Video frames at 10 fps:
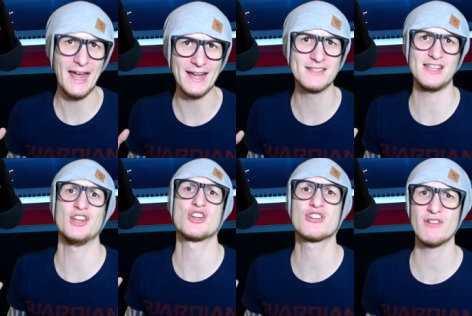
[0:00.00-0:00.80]
heads and
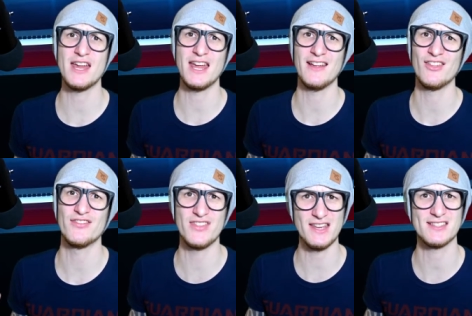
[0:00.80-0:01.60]
agreeing
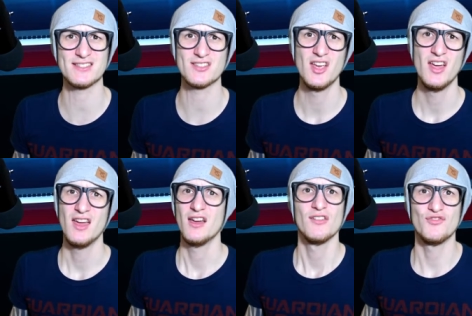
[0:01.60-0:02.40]
that this,
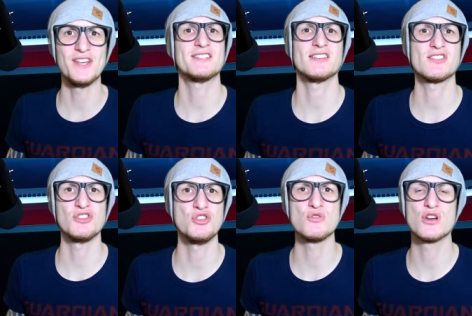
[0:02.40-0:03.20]
this is the
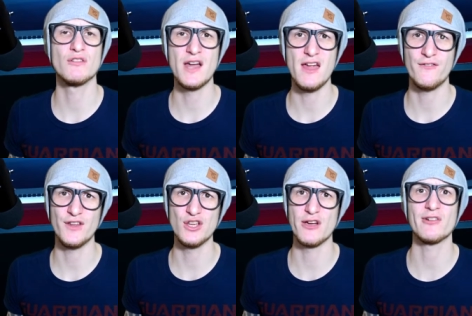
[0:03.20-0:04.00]
new career for
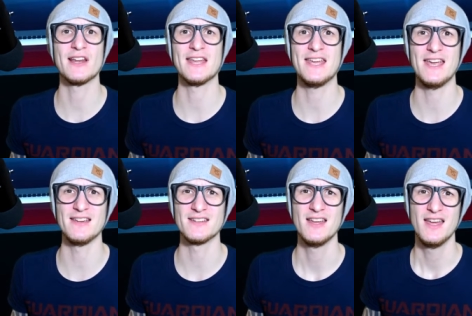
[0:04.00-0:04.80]
Yodeling
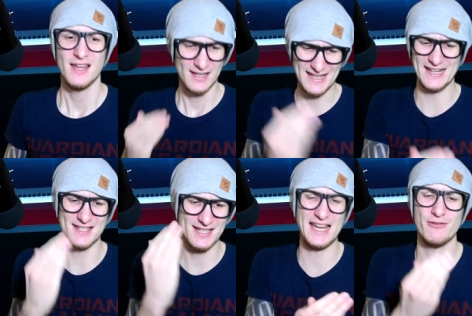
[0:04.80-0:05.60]
Kid. Get
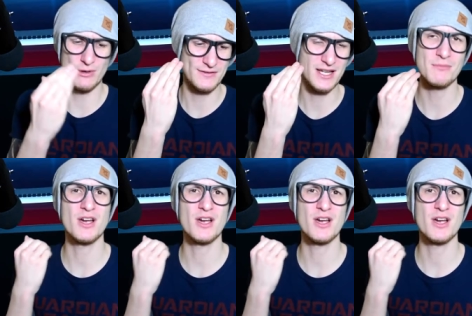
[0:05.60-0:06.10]
together with some